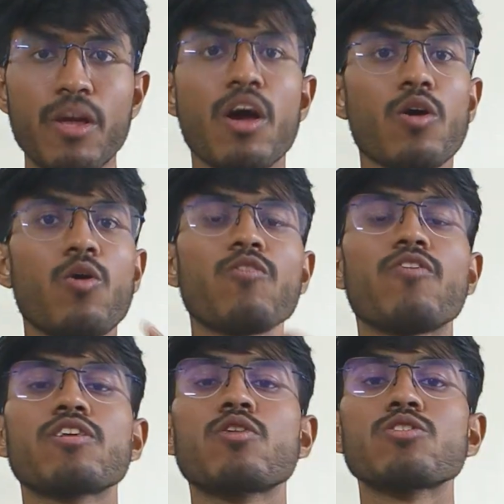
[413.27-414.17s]
Go for
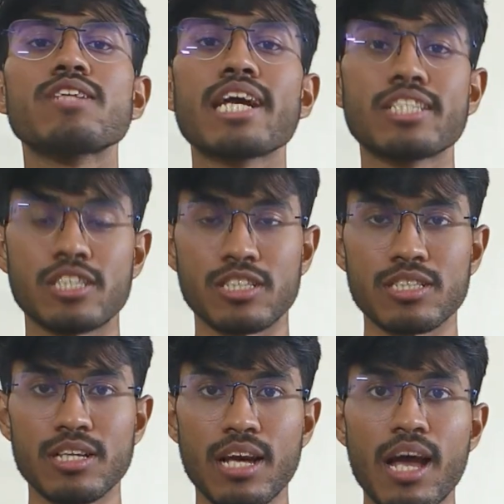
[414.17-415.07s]
those lectures.
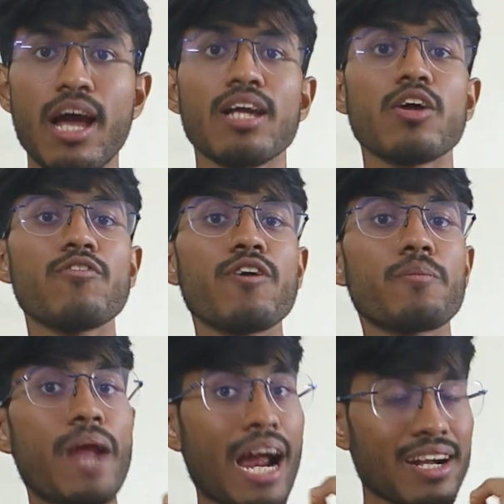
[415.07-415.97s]
Now for
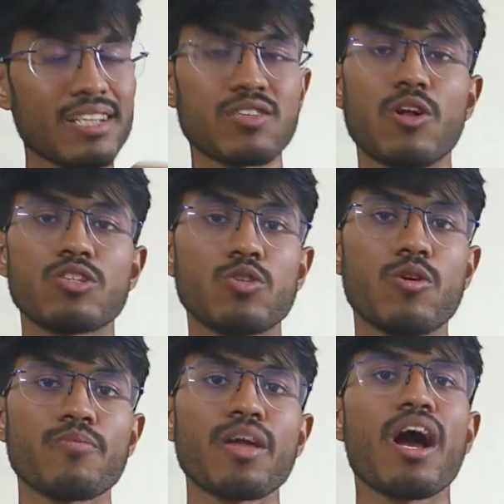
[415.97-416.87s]
practice also,
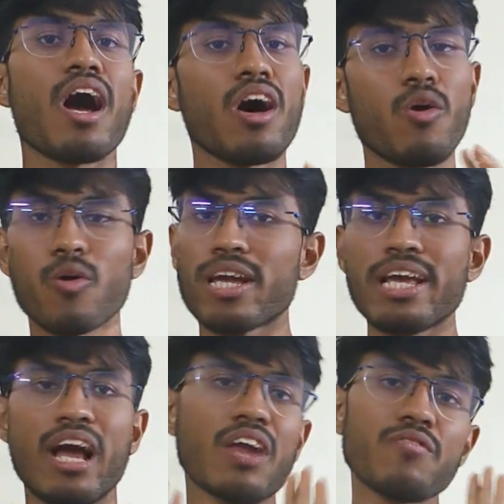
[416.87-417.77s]
okay,
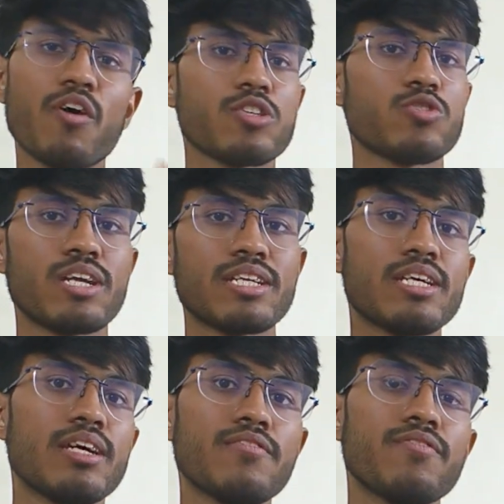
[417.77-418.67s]
unfortunately, if
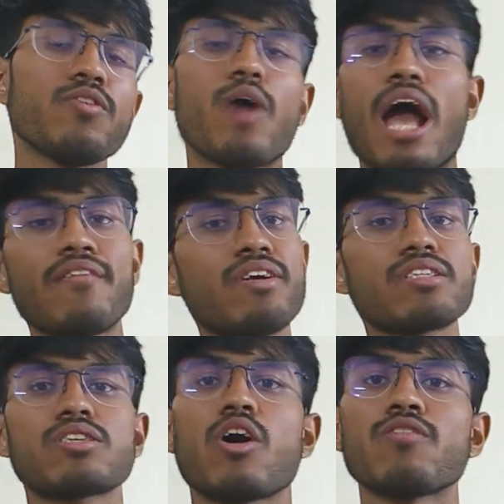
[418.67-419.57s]
you haven't solved the